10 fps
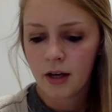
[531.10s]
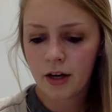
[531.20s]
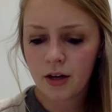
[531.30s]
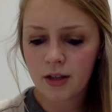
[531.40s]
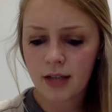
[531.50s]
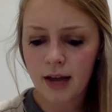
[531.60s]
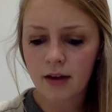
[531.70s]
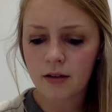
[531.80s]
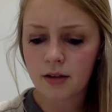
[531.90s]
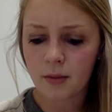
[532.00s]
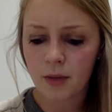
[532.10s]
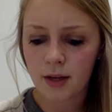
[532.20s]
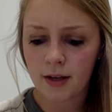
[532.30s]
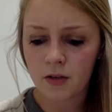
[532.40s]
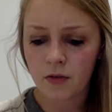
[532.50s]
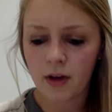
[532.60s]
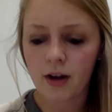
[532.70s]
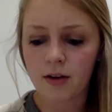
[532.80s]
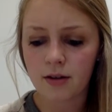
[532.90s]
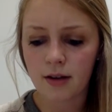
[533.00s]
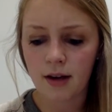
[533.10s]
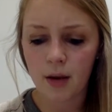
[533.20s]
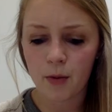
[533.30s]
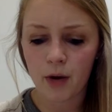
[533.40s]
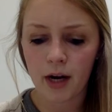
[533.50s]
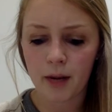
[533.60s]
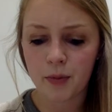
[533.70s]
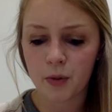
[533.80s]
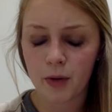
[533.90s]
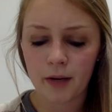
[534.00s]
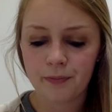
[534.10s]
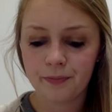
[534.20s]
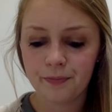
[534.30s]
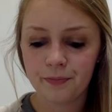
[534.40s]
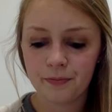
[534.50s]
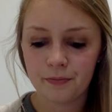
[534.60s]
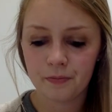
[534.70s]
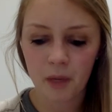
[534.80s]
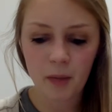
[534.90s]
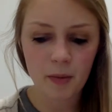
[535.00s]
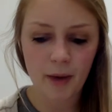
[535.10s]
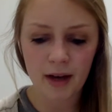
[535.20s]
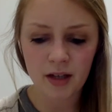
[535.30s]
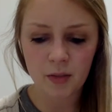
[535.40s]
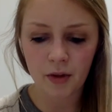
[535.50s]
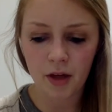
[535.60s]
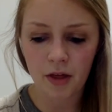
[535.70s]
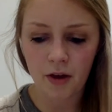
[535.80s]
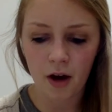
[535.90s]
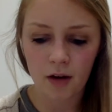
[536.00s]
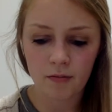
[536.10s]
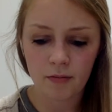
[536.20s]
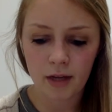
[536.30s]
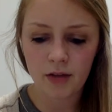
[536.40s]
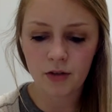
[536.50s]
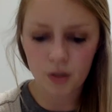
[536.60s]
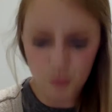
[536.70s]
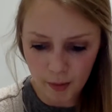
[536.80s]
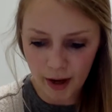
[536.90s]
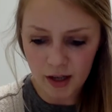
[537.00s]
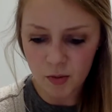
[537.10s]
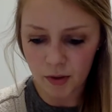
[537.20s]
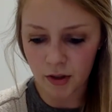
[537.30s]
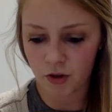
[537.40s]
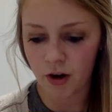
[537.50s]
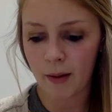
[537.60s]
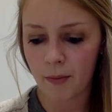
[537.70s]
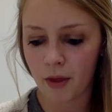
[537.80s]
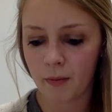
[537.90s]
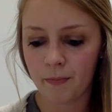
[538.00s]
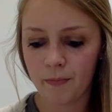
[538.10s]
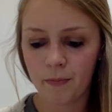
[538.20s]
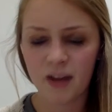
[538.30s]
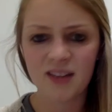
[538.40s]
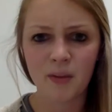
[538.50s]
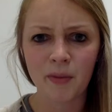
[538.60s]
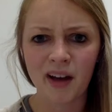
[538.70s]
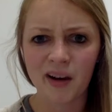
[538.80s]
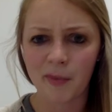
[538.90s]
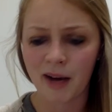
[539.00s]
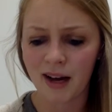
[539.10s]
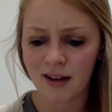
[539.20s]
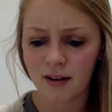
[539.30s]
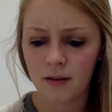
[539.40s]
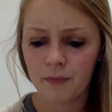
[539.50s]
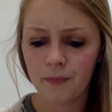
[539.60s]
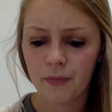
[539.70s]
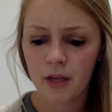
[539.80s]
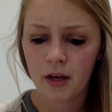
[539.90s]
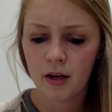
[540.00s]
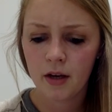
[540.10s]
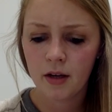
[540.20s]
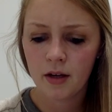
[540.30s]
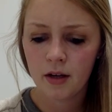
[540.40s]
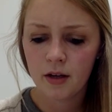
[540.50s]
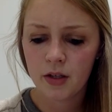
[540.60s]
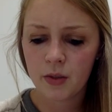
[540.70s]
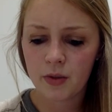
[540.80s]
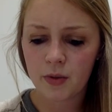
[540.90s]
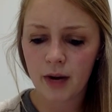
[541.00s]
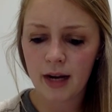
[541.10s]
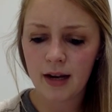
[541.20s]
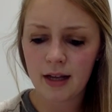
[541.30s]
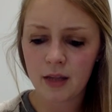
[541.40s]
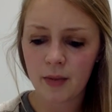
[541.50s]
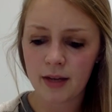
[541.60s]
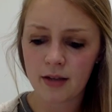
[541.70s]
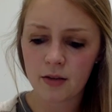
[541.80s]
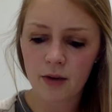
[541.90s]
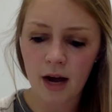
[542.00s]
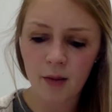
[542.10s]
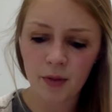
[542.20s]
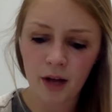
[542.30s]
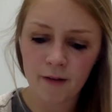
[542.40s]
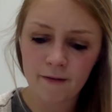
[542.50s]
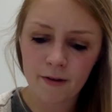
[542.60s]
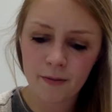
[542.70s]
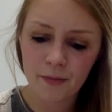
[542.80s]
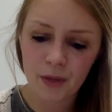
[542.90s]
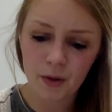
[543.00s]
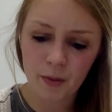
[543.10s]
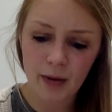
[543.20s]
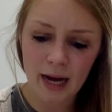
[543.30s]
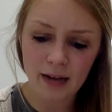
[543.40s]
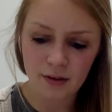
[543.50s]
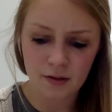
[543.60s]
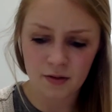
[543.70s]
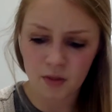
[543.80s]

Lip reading: He could dangle something in his fingers, and they came right up to it. Might be possible, he thought, might just be possible to trap them, make some kind of pond. To his right, at the base of the rock bluff, there were piles of